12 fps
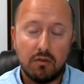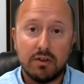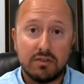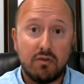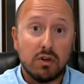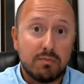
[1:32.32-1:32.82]

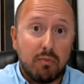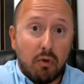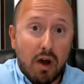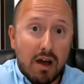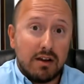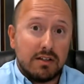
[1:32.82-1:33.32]
as far as
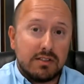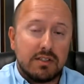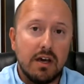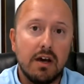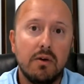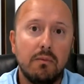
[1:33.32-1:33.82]
products
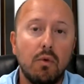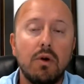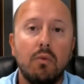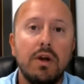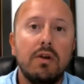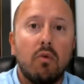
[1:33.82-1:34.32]
go,
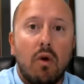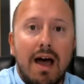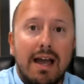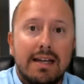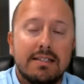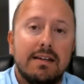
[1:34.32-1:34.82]
when we
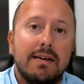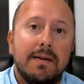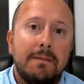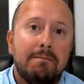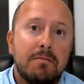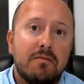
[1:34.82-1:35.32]
write
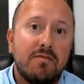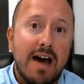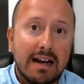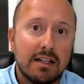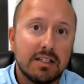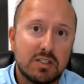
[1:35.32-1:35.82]

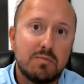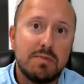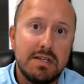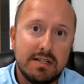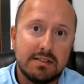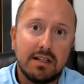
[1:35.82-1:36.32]
final
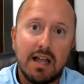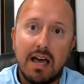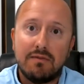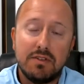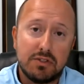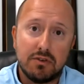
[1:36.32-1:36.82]
expense
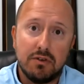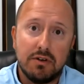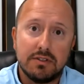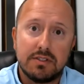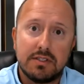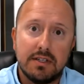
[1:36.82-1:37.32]
life
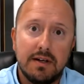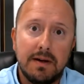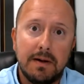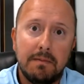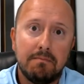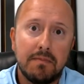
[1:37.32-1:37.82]
insurance,
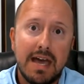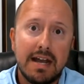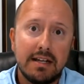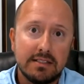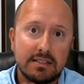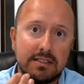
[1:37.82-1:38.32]
that
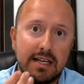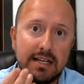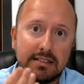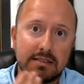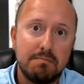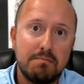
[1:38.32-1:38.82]

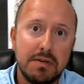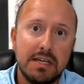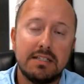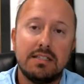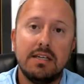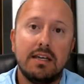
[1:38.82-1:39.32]
is
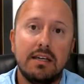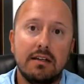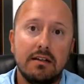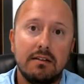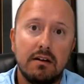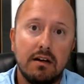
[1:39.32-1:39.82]
big ticket
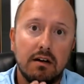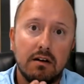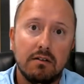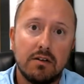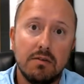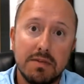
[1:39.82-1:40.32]

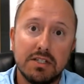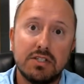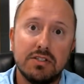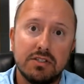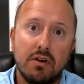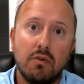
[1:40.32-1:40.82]

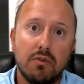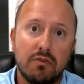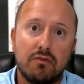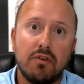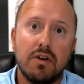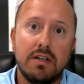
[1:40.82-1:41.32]
commissions on the
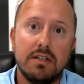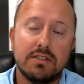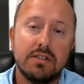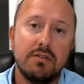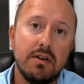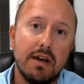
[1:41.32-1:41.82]
front end.
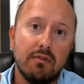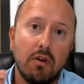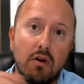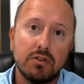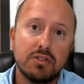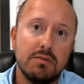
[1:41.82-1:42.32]
So you have
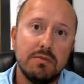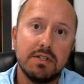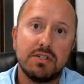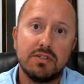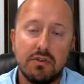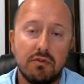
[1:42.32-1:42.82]
large
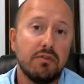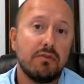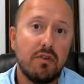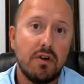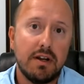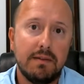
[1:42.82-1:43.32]
commissions on the
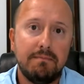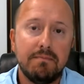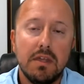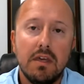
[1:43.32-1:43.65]
front end.